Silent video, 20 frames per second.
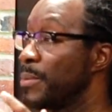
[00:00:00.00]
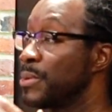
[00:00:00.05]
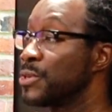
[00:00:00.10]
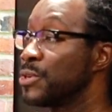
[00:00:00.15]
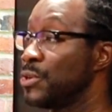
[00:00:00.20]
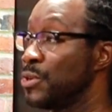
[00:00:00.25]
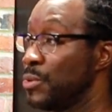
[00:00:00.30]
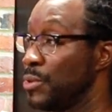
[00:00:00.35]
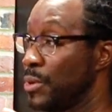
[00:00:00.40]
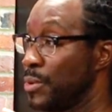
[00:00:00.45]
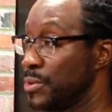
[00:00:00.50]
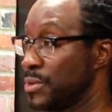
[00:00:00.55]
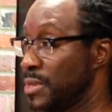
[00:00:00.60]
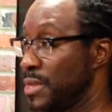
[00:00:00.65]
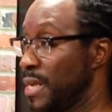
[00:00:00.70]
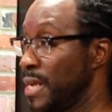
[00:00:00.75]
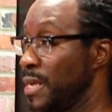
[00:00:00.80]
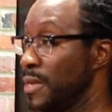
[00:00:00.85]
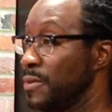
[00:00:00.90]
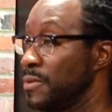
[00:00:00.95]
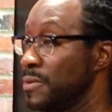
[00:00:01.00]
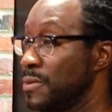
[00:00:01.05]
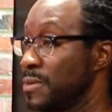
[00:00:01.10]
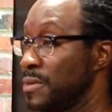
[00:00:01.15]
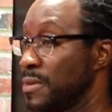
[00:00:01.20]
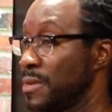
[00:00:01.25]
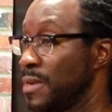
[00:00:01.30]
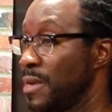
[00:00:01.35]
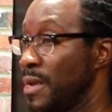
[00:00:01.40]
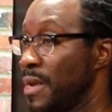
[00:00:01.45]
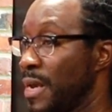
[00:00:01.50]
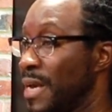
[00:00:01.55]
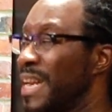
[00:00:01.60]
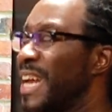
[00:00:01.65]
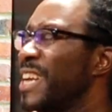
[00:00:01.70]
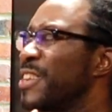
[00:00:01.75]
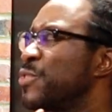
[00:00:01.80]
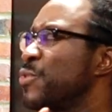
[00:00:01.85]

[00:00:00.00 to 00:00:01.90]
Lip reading: able to do those things, and I